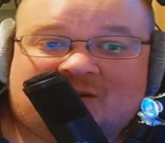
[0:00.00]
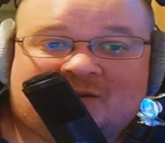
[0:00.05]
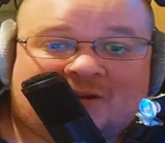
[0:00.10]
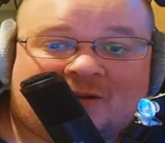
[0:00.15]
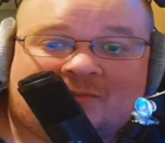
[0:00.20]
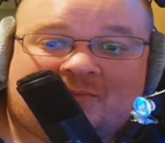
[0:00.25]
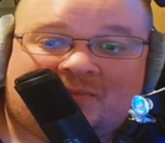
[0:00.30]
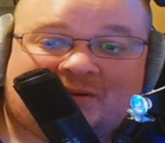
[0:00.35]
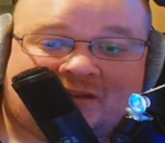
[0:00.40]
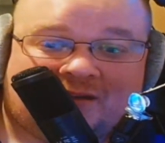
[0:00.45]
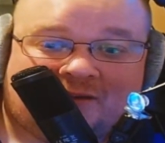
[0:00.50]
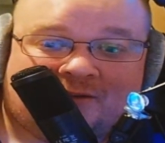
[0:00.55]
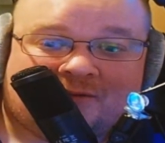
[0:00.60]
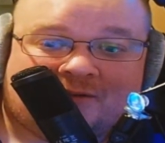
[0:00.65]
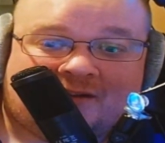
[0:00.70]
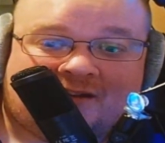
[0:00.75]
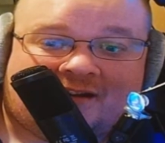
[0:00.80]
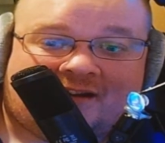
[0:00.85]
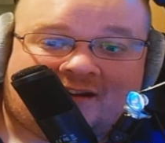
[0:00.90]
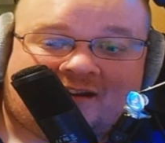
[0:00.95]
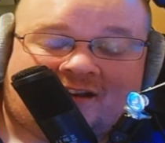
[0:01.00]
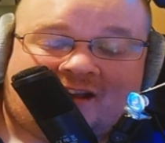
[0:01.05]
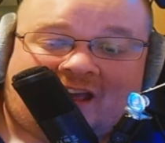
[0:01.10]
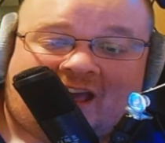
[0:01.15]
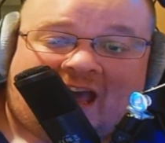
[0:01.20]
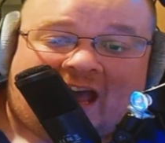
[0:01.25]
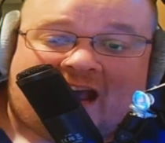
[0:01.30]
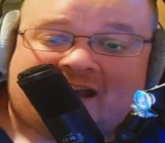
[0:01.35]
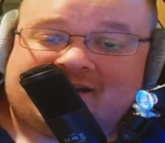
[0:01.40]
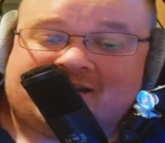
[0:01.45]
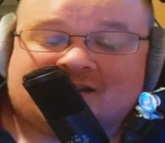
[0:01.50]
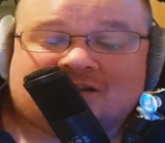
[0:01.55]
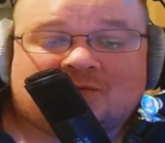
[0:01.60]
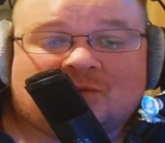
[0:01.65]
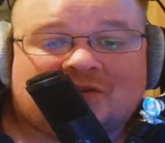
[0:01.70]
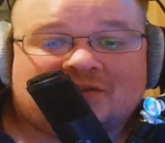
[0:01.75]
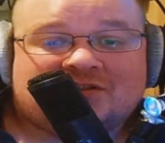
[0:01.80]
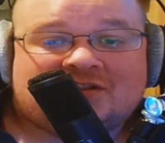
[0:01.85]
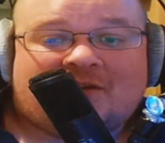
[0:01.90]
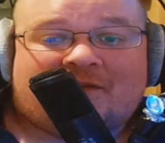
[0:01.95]
computer, and you
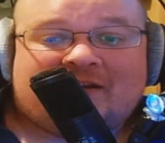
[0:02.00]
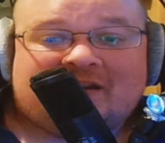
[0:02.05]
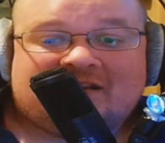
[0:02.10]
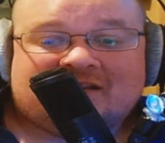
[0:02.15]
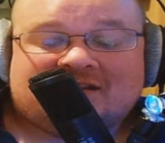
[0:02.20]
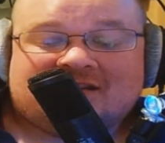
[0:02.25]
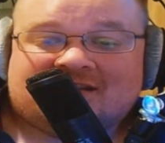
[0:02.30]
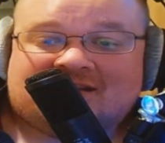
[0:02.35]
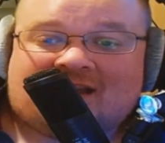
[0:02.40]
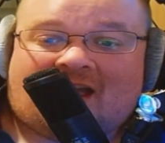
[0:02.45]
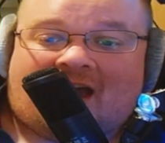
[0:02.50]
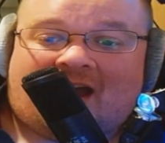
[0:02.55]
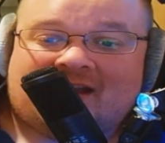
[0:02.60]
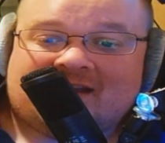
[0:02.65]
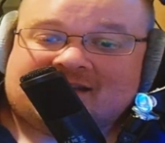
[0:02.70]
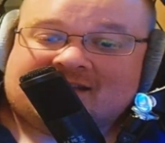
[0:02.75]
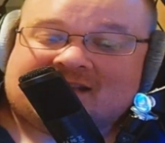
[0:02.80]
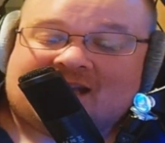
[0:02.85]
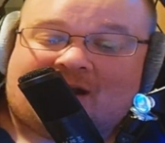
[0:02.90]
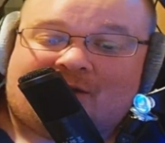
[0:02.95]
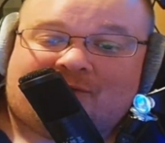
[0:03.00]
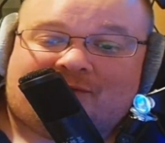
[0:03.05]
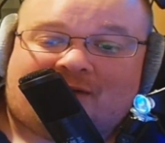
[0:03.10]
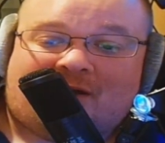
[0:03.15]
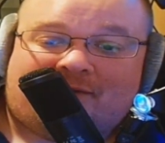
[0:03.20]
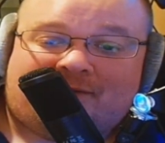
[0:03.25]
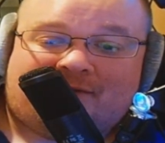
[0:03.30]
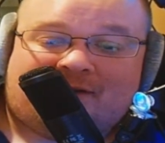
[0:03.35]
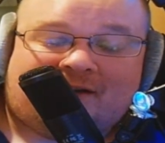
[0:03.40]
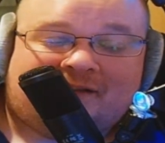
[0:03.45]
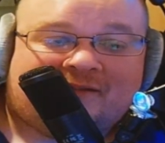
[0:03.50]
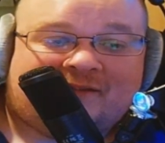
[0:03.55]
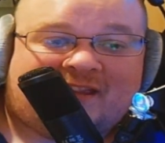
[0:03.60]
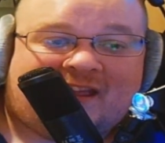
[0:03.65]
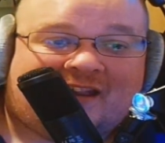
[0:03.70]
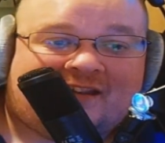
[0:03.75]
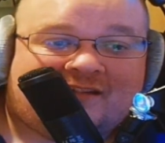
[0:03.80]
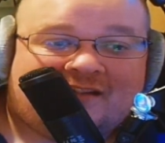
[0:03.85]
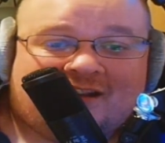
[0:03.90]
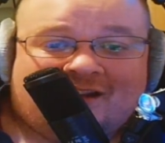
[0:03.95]
just want something to start yourself off on,
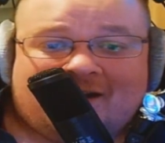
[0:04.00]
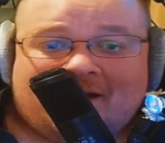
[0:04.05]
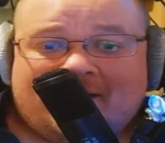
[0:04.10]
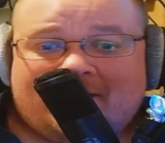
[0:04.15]
then